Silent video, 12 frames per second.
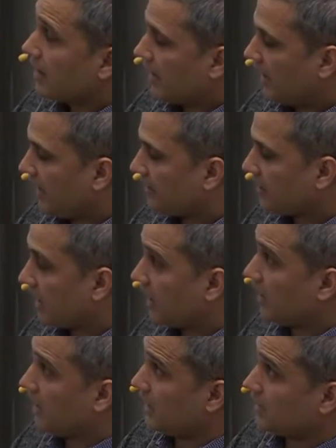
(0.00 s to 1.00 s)
And
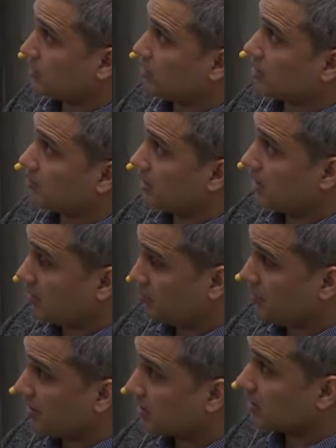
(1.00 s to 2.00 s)
I'll talk a
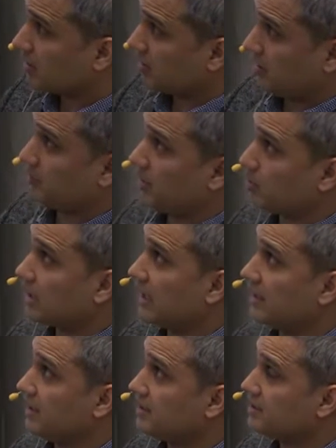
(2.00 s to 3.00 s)
bit about
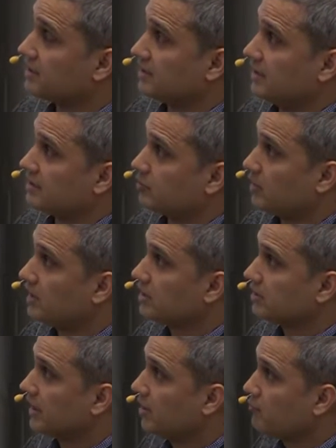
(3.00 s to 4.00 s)
identity as well
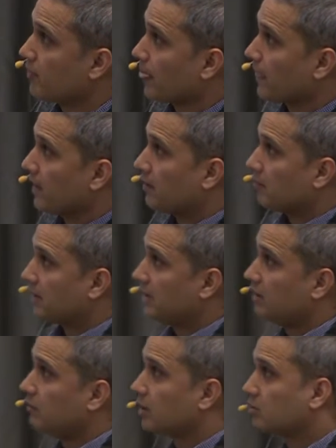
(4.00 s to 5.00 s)
today. But
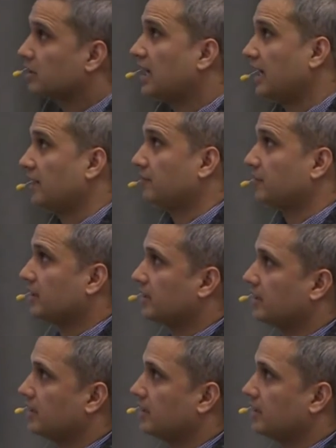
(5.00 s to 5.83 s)
then we could have